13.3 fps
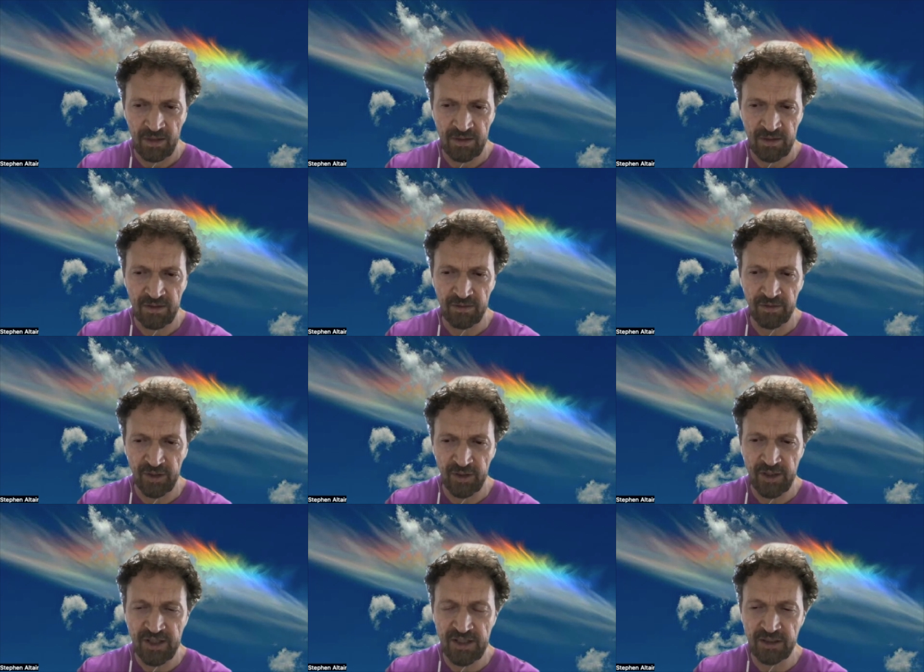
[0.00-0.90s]
So
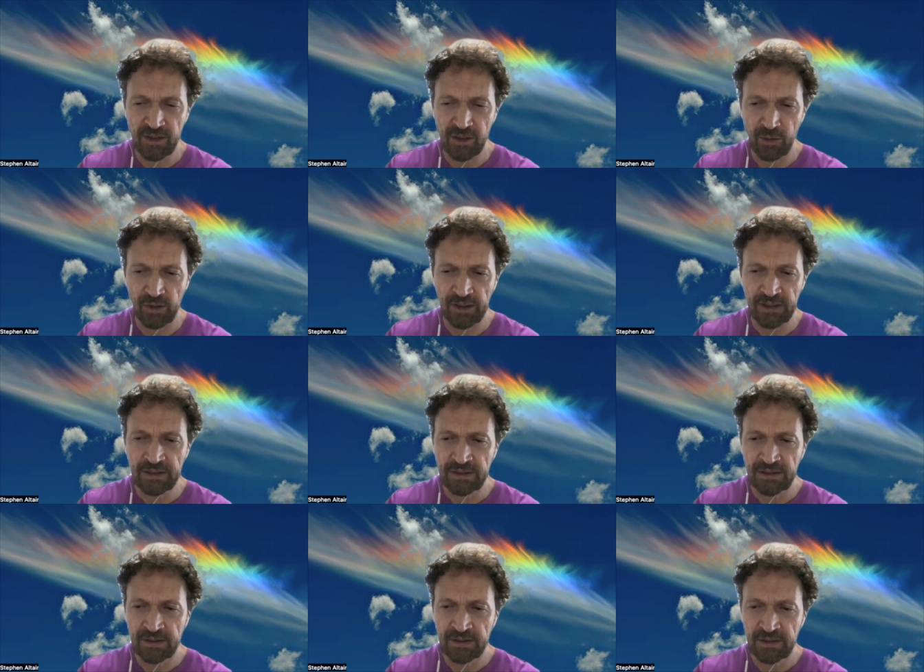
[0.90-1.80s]
very slowly,
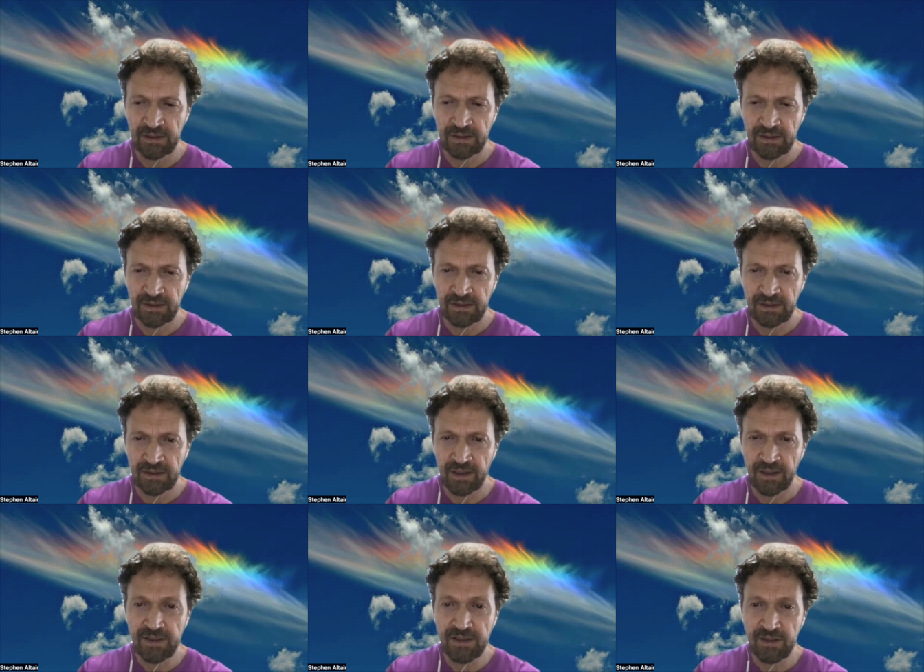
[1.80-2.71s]

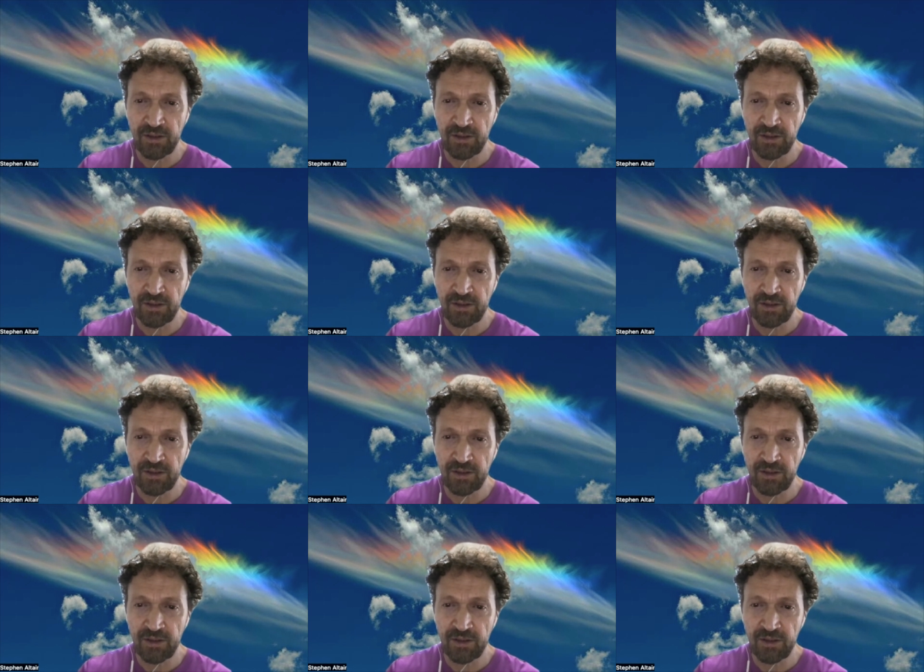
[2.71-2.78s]
and this